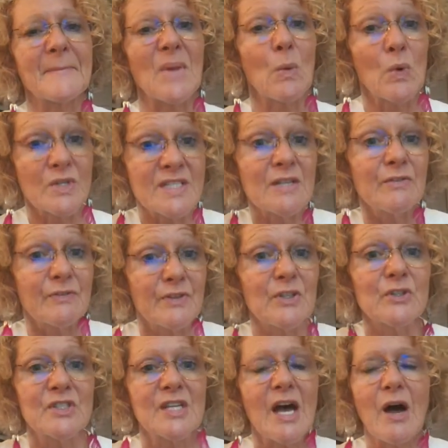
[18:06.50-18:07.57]
Was it for
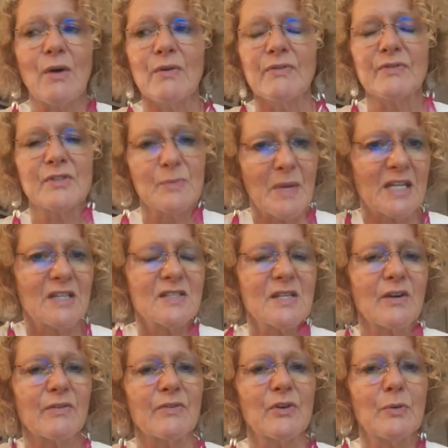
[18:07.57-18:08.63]
yourself, to make
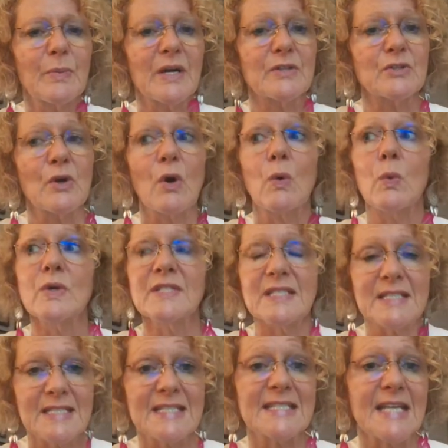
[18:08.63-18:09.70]
yourself feel better? Or was
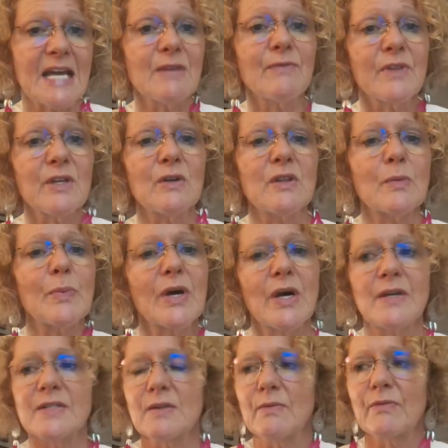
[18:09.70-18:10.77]
it to save the other
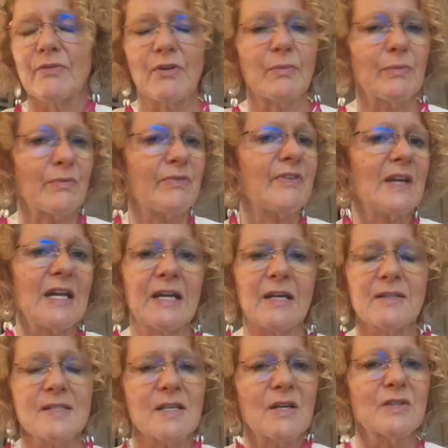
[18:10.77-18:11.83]
person from feeling a
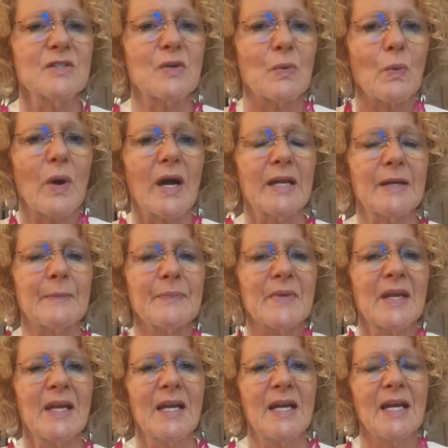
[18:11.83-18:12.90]
certain way?
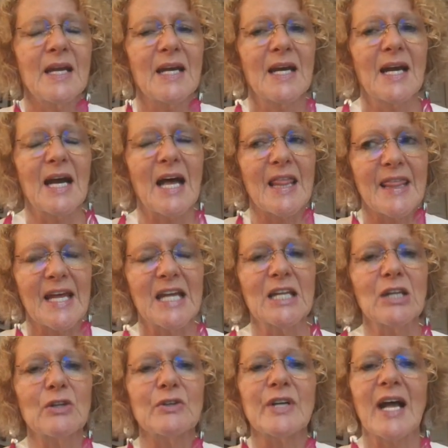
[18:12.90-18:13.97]
And
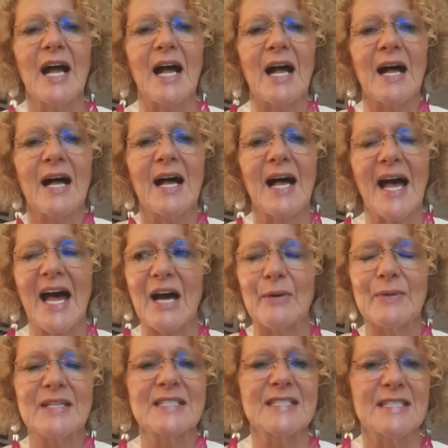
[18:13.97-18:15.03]
then look at, how
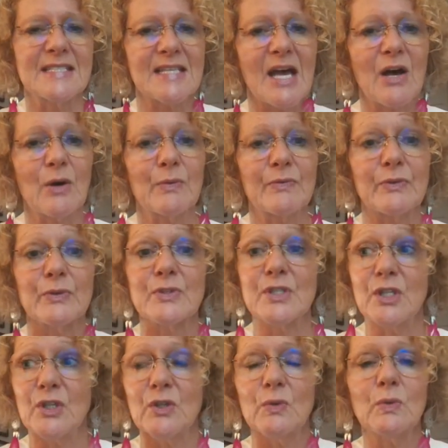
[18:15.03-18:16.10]
is this helpful
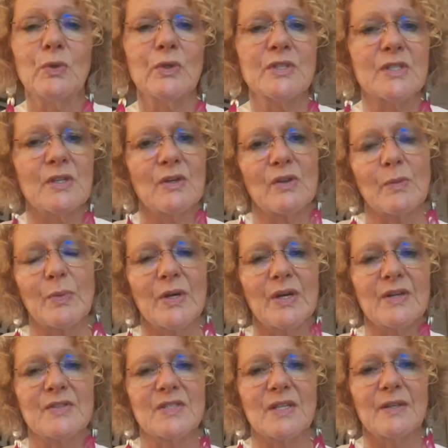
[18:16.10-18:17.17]
to you or to the other
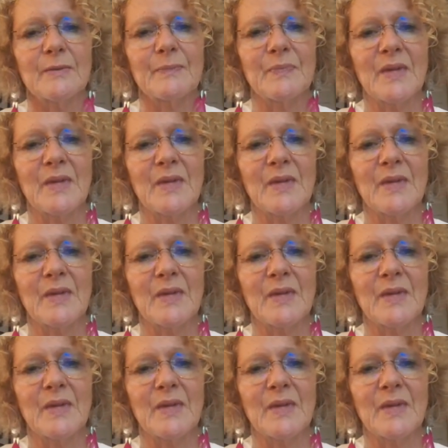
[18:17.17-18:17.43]
person?